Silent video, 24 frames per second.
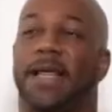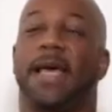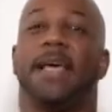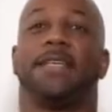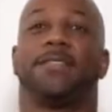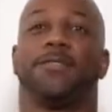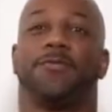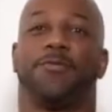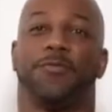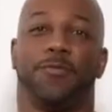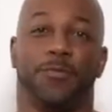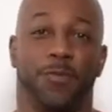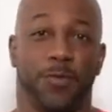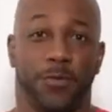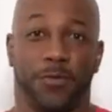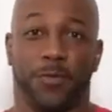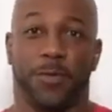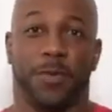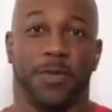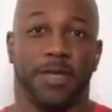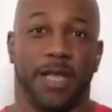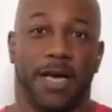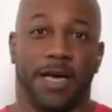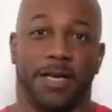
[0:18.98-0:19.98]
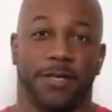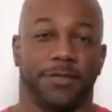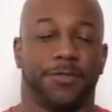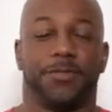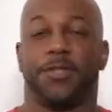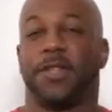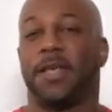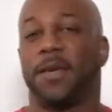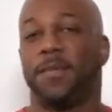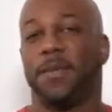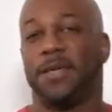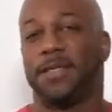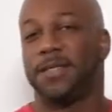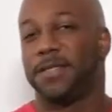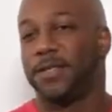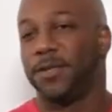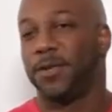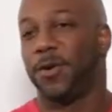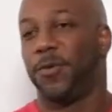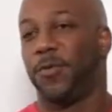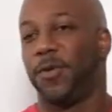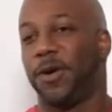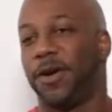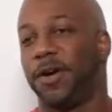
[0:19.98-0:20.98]
has a removable liner, so that means
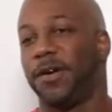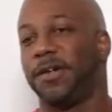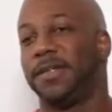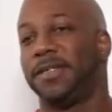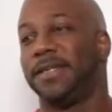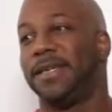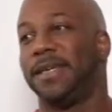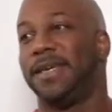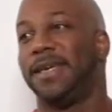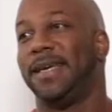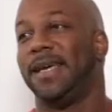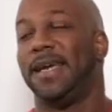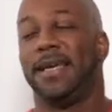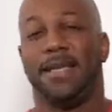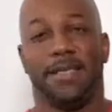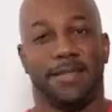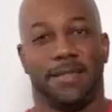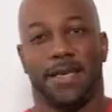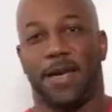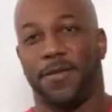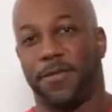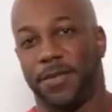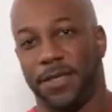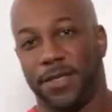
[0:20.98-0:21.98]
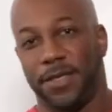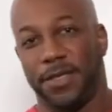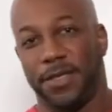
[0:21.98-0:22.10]
you can wear it any time of the